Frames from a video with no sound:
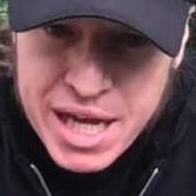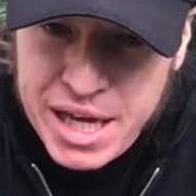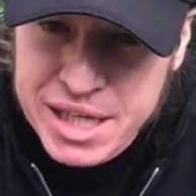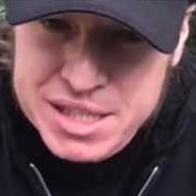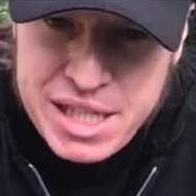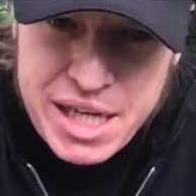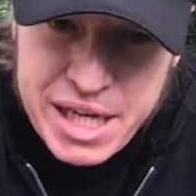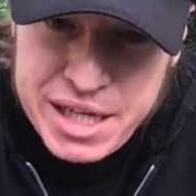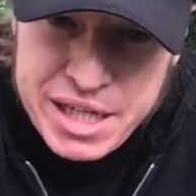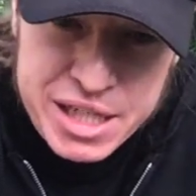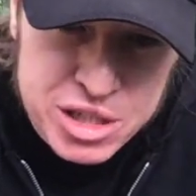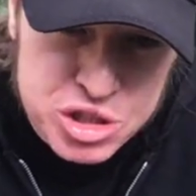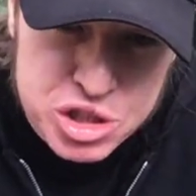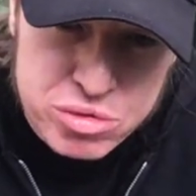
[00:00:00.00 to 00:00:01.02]
has had
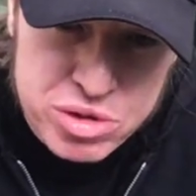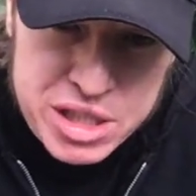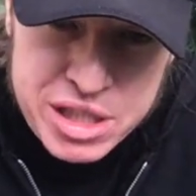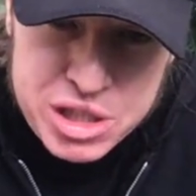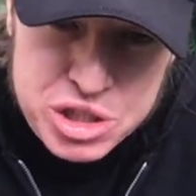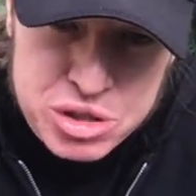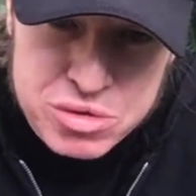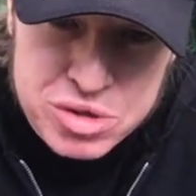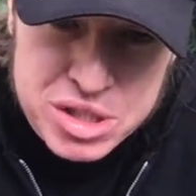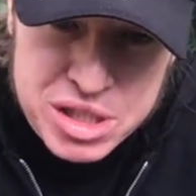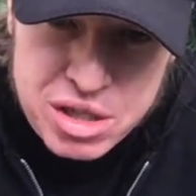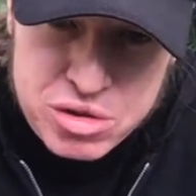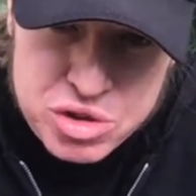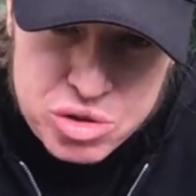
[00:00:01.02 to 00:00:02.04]
injury issues,
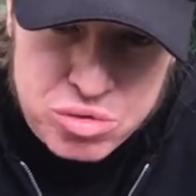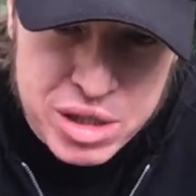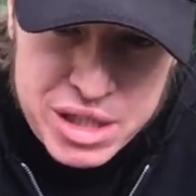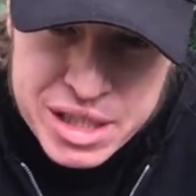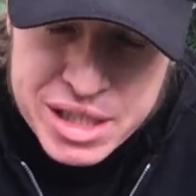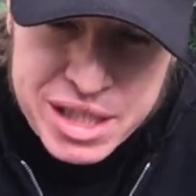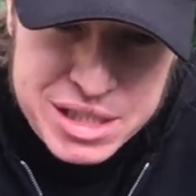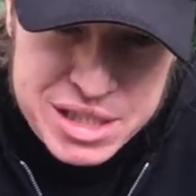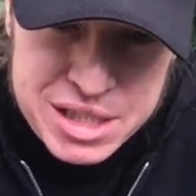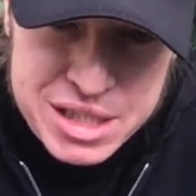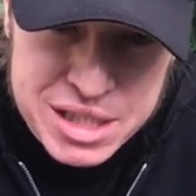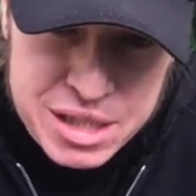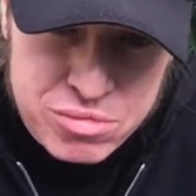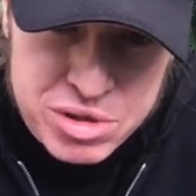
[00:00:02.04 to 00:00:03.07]
though.
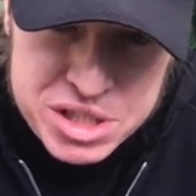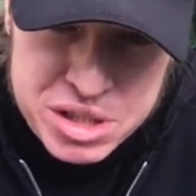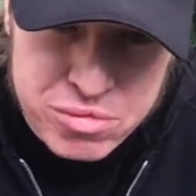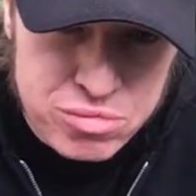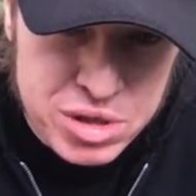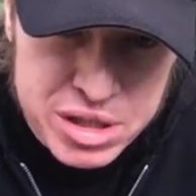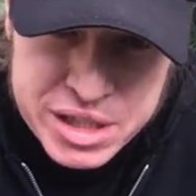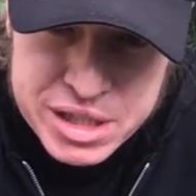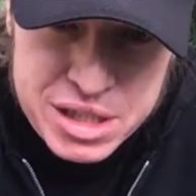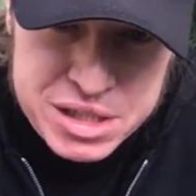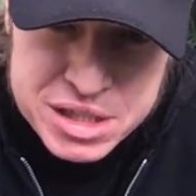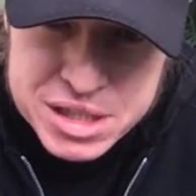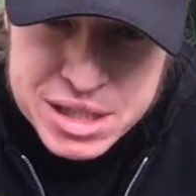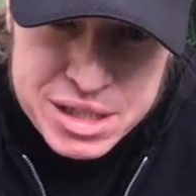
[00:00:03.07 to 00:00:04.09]
2019 was a really good
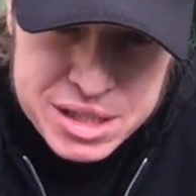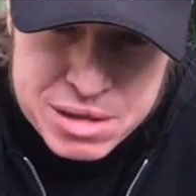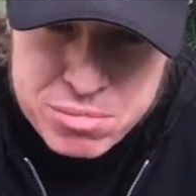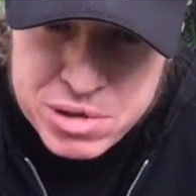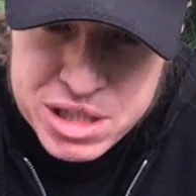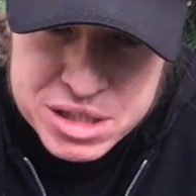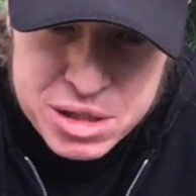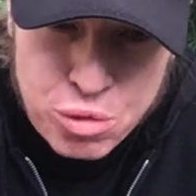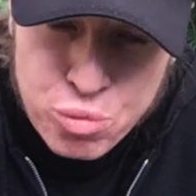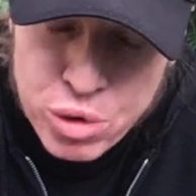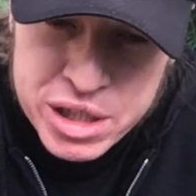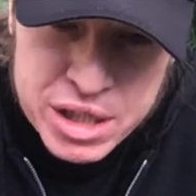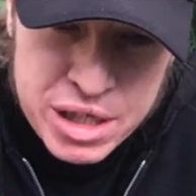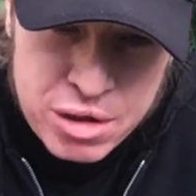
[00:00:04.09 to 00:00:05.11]
season, but he's a
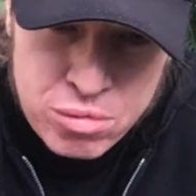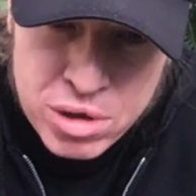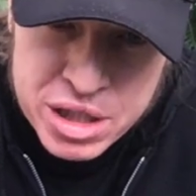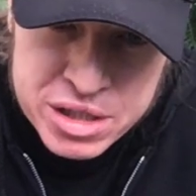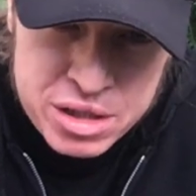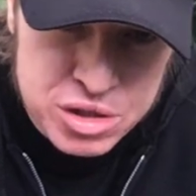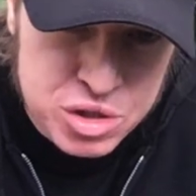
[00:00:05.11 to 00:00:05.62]
one-year wonder.